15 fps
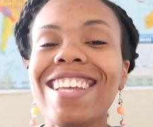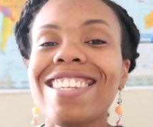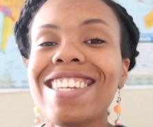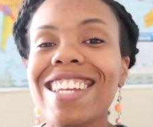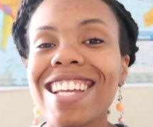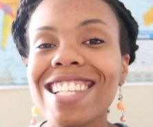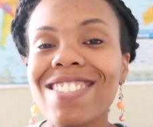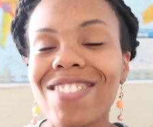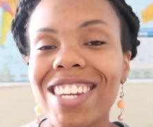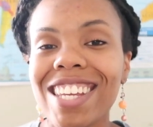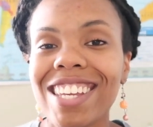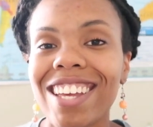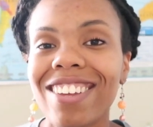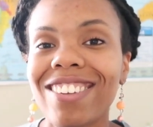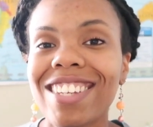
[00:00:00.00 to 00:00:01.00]
Today's
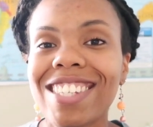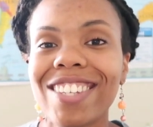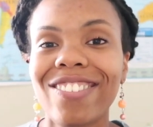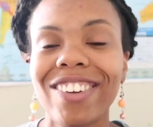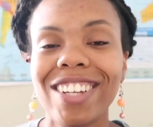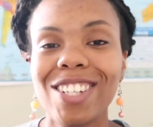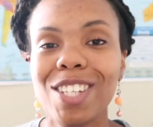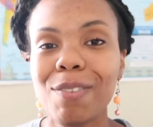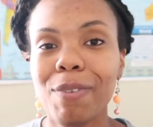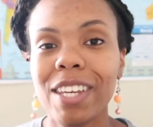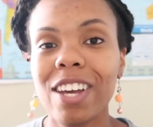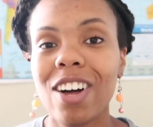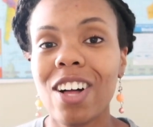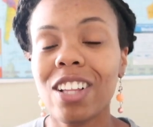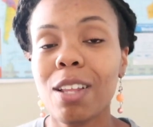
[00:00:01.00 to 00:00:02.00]
video is going to
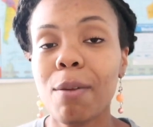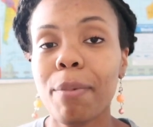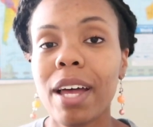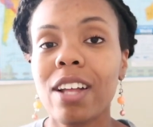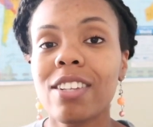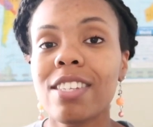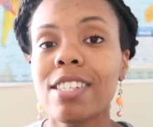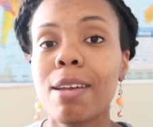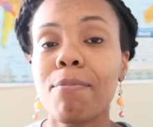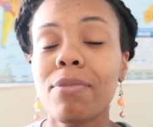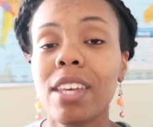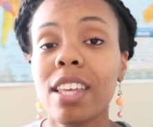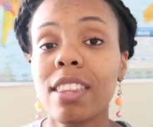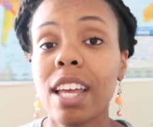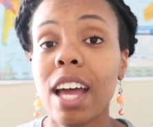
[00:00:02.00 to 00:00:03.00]
be all about
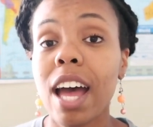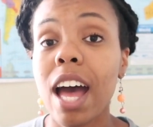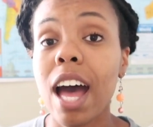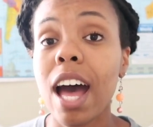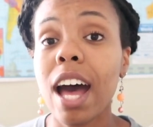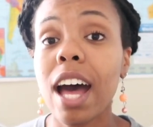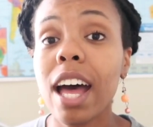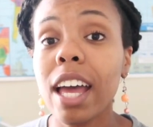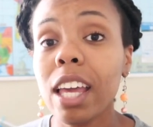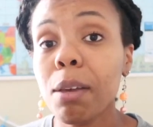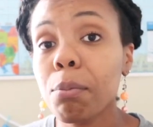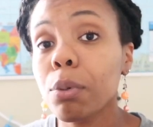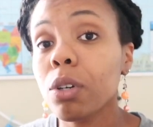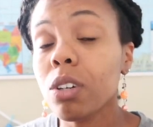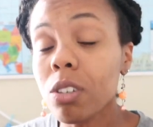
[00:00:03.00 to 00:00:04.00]
something that
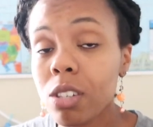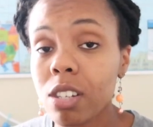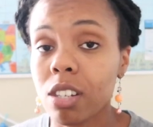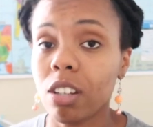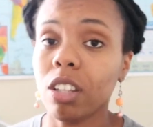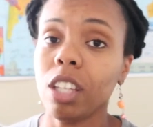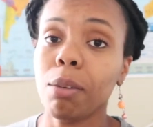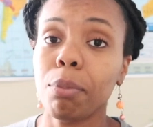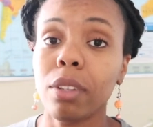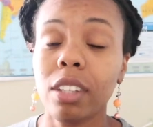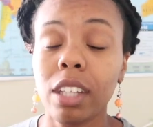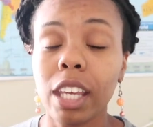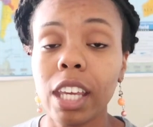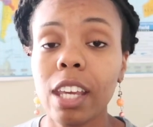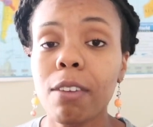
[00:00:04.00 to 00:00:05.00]
I personally
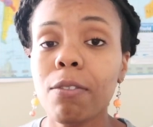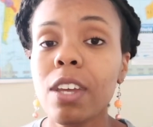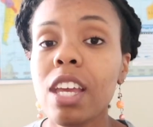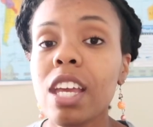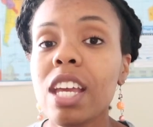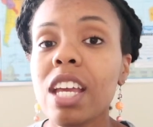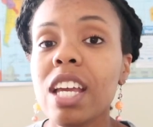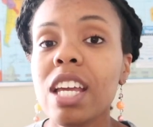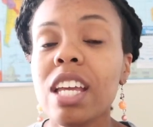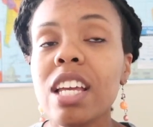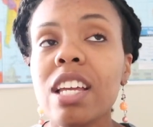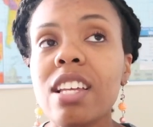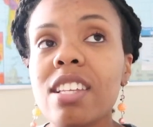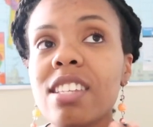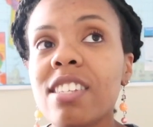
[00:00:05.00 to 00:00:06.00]
believe
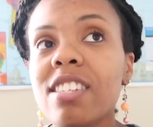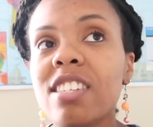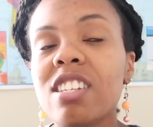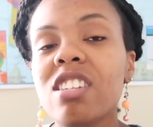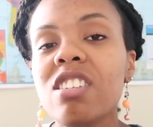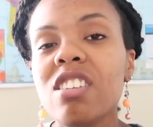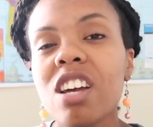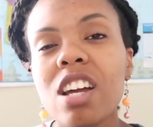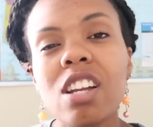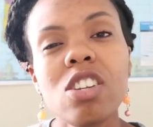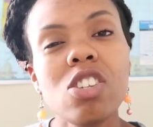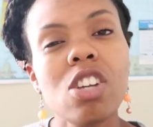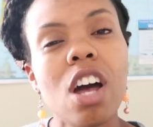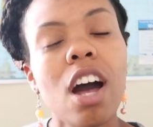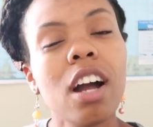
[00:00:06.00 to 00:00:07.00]
is
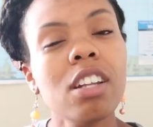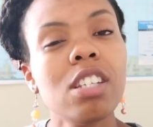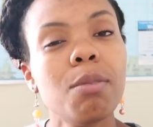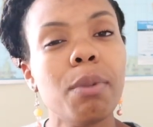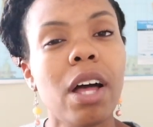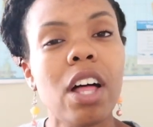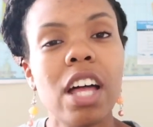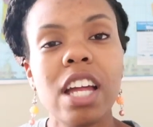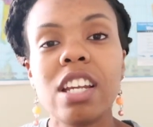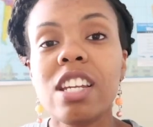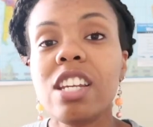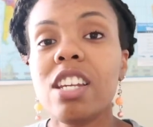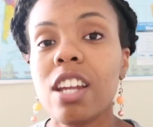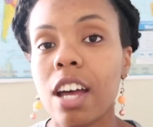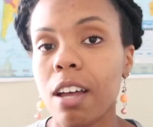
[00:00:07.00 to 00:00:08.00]
not talked about
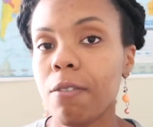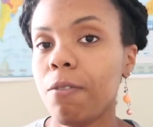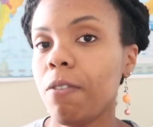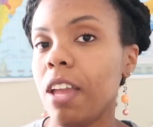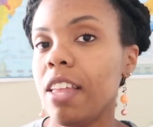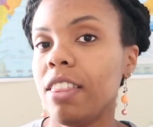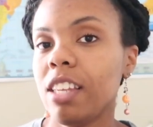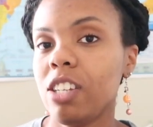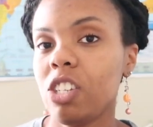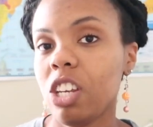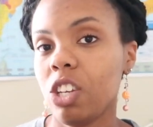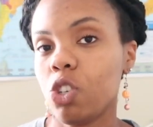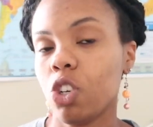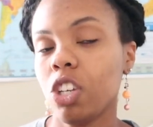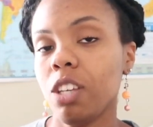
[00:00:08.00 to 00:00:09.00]
enough in the
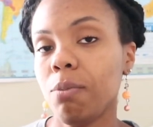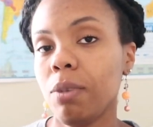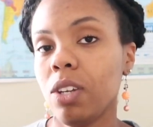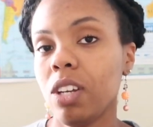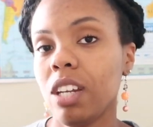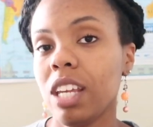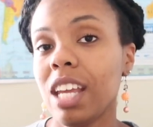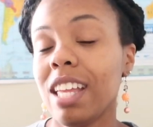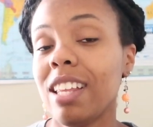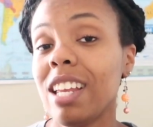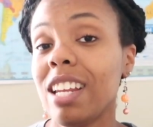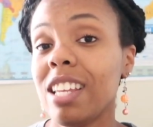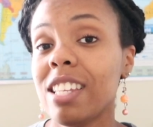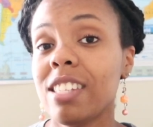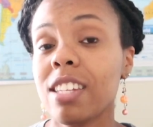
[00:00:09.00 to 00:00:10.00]
teacher community, and
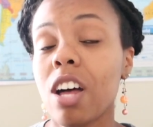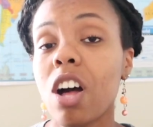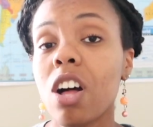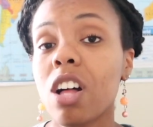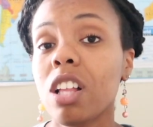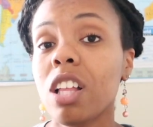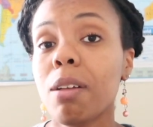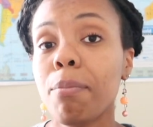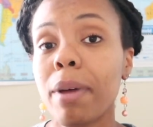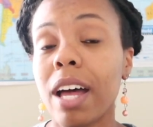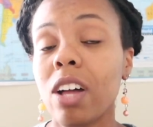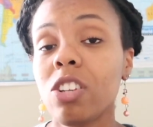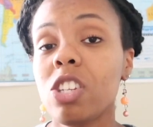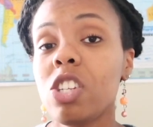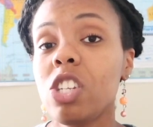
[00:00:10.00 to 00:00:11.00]
it is all
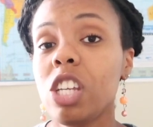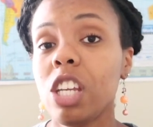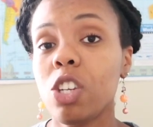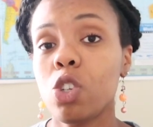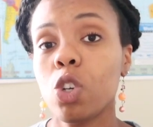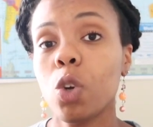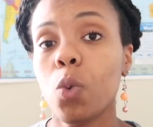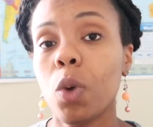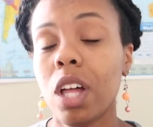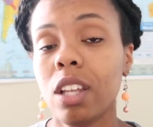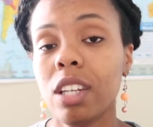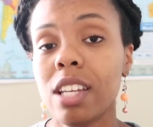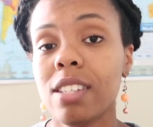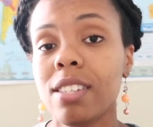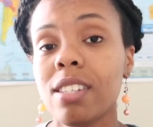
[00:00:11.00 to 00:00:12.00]
about teacher
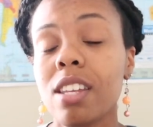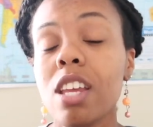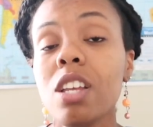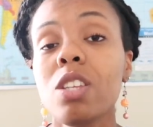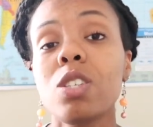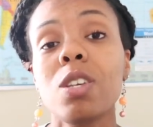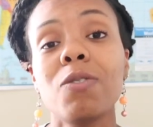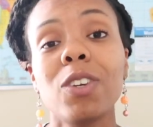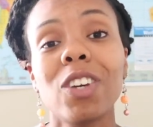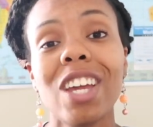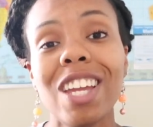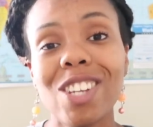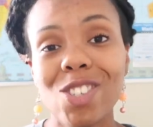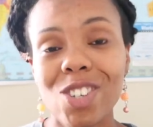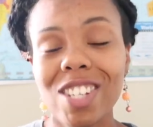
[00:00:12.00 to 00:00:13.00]
wellness. So if you're
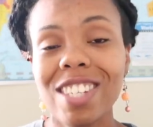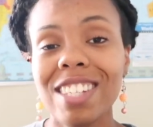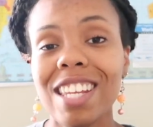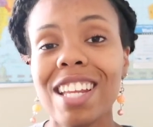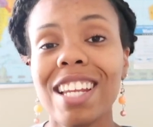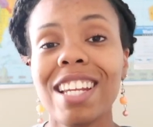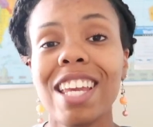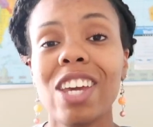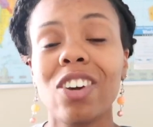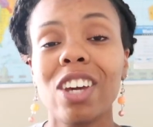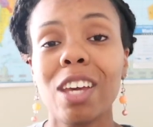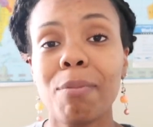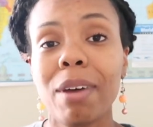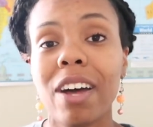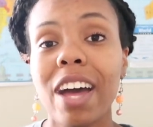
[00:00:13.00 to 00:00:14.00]
interested in
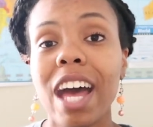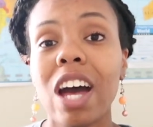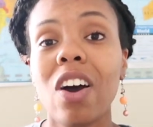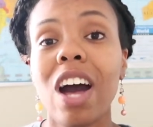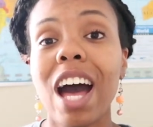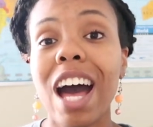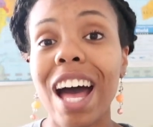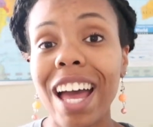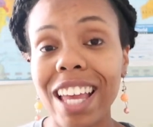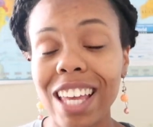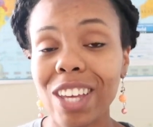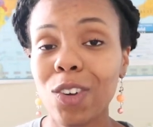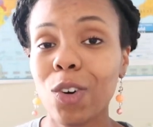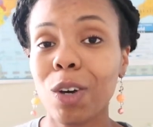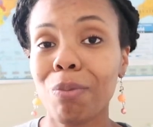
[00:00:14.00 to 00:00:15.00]
hearing about how I
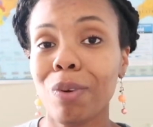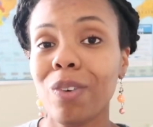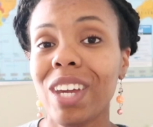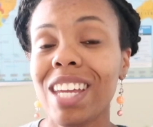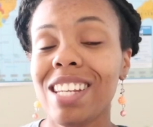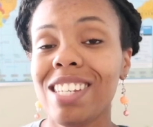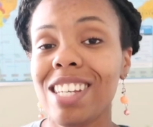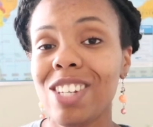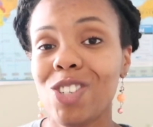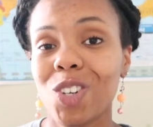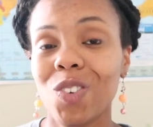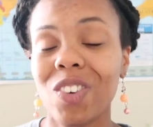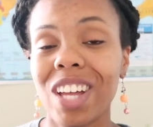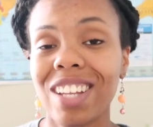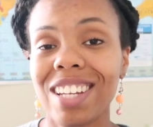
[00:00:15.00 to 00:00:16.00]
incorporate
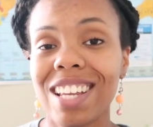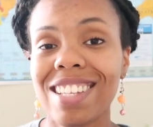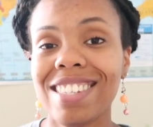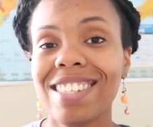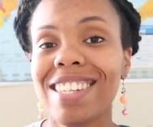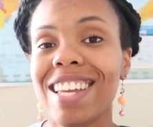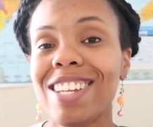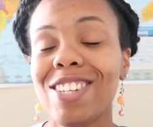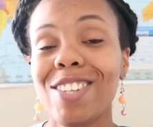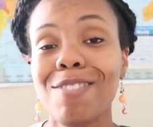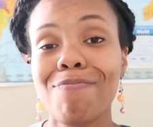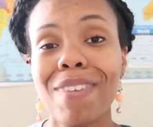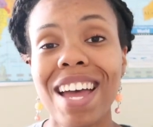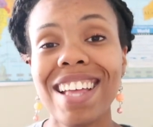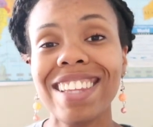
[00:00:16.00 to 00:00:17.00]
teacher wellness
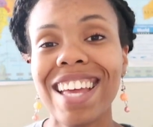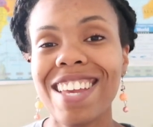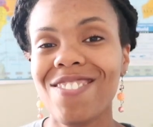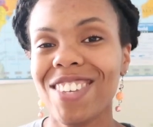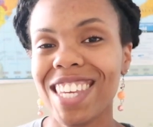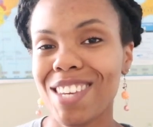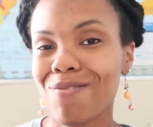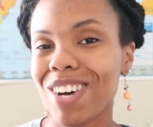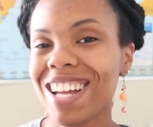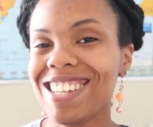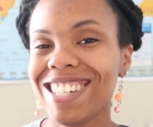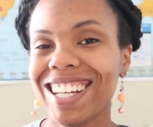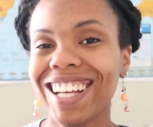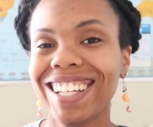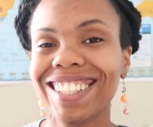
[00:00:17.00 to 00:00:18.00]
into my life, keep
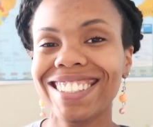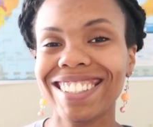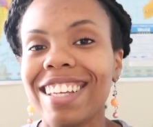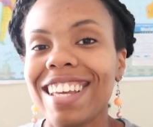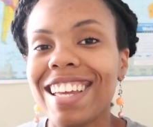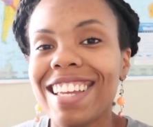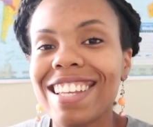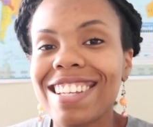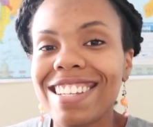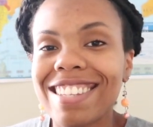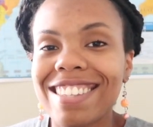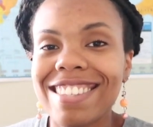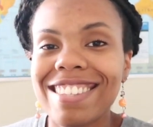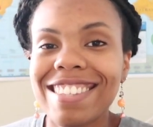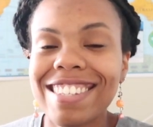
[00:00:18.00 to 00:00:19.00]
watching.
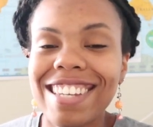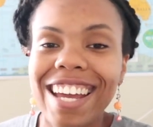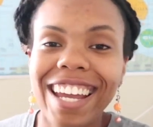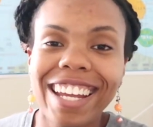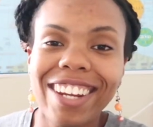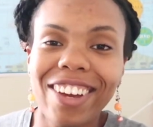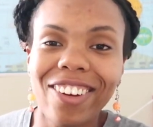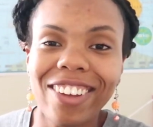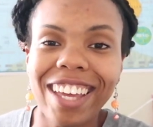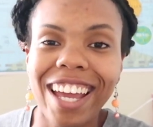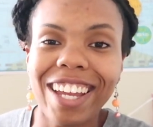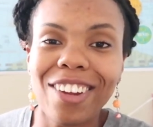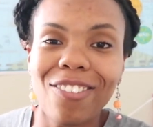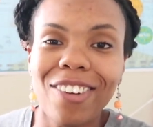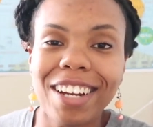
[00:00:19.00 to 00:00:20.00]
Dino
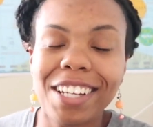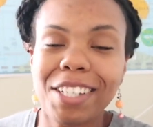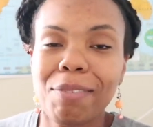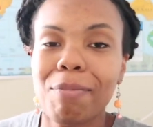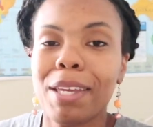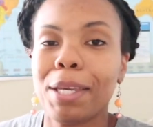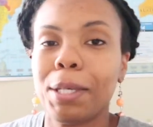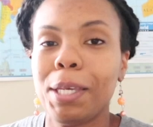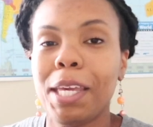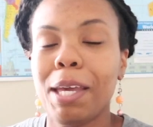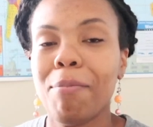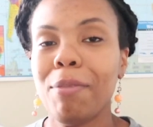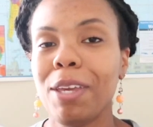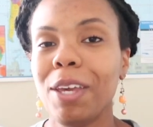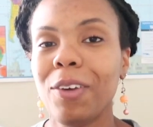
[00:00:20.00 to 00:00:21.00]
kind of wanted to make a
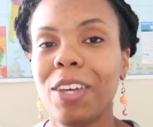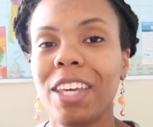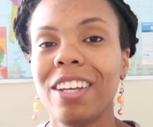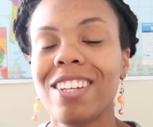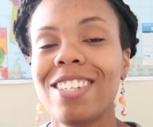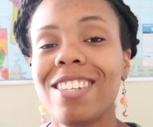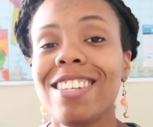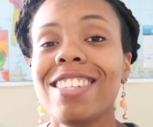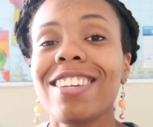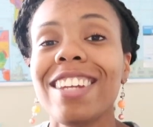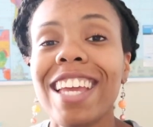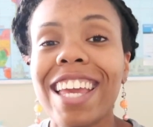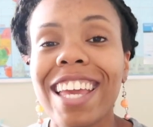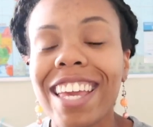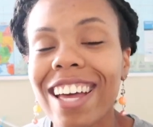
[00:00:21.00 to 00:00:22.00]
cameo here, so he's going
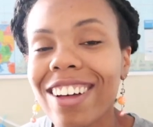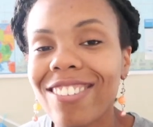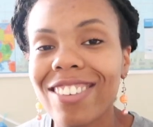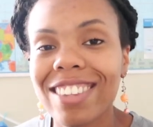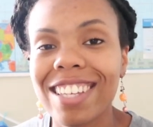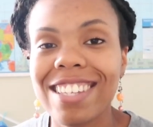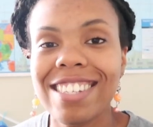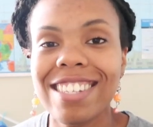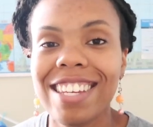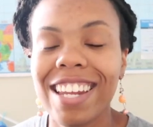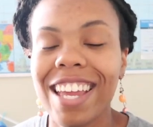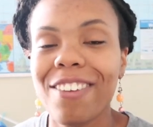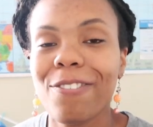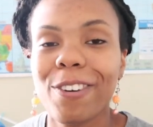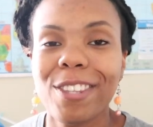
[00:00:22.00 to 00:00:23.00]
to hang out with us
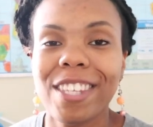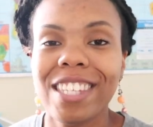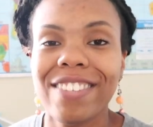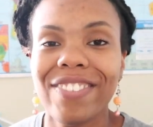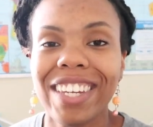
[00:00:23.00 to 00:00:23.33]
today for this